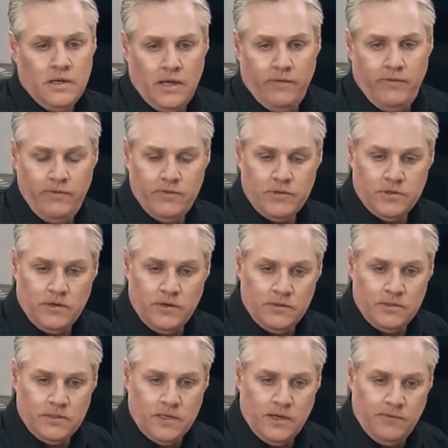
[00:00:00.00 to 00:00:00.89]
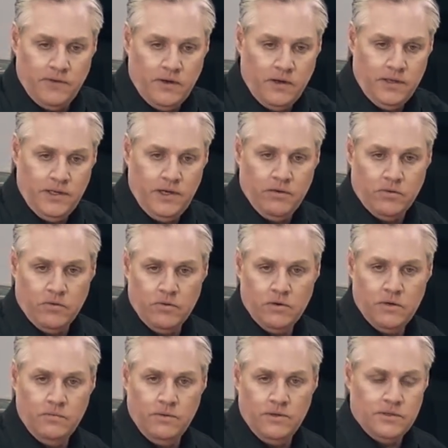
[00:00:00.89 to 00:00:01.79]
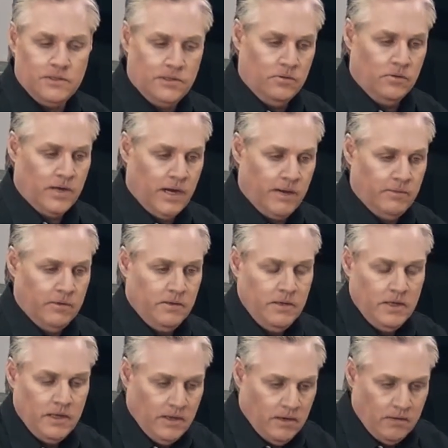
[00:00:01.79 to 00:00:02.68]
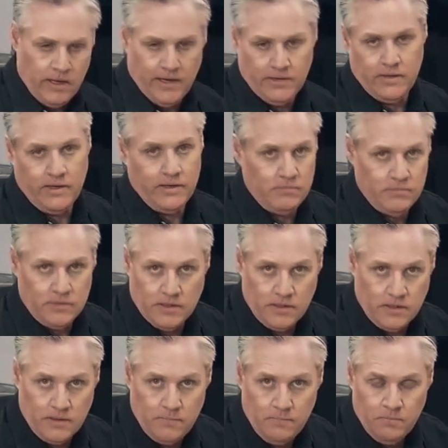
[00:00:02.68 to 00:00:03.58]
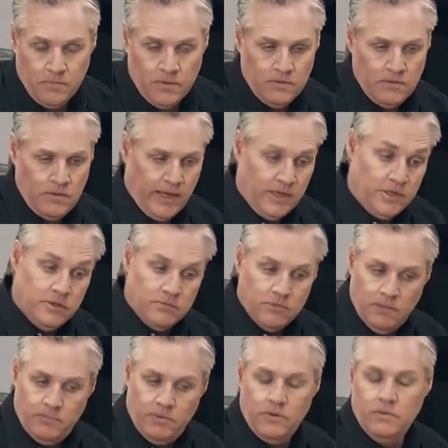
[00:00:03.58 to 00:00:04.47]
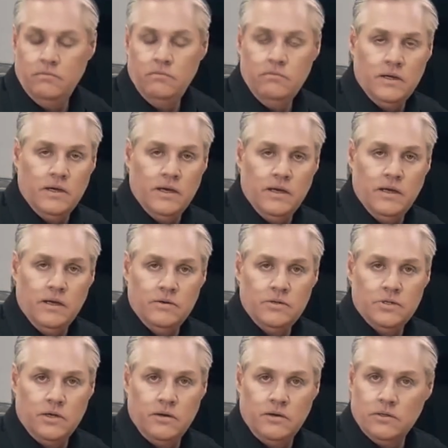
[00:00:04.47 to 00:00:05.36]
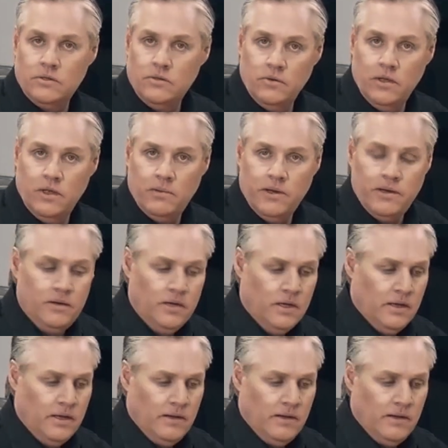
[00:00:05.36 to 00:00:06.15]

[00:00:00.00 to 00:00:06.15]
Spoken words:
If you've shot stuff in a linear order with a single camera, like that engine rebuild show I was talking about,